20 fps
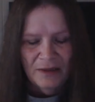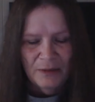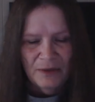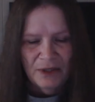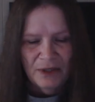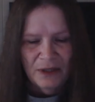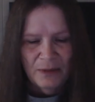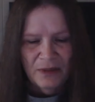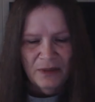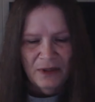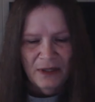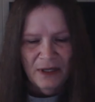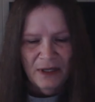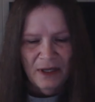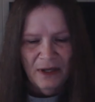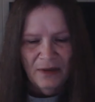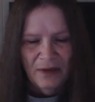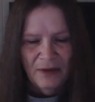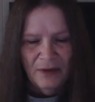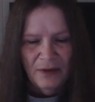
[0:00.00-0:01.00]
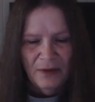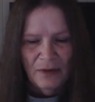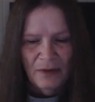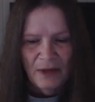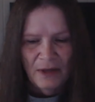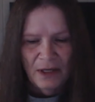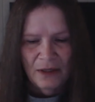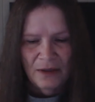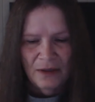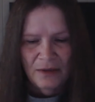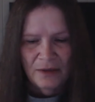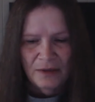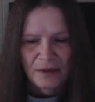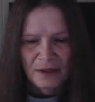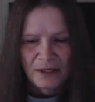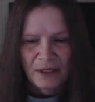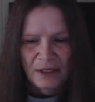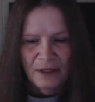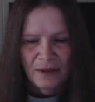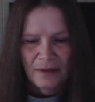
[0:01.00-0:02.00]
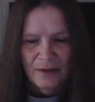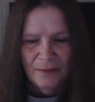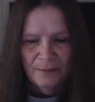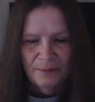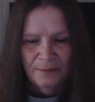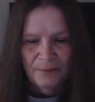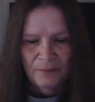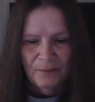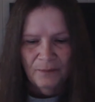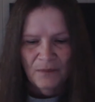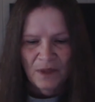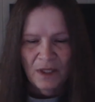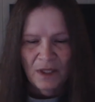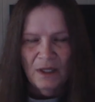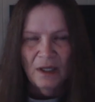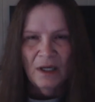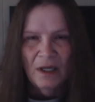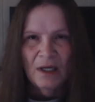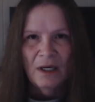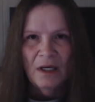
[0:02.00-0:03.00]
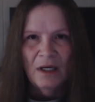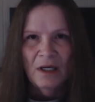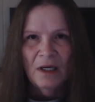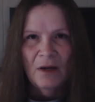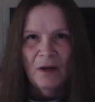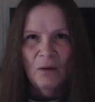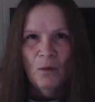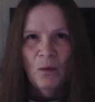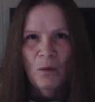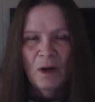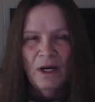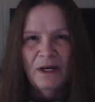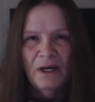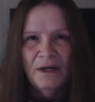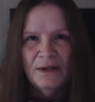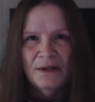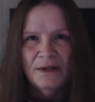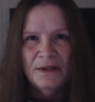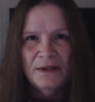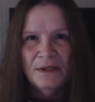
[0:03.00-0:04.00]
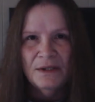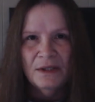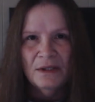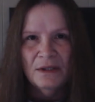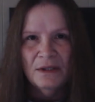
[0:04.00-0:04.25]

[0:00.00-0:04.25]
with some of the other things, was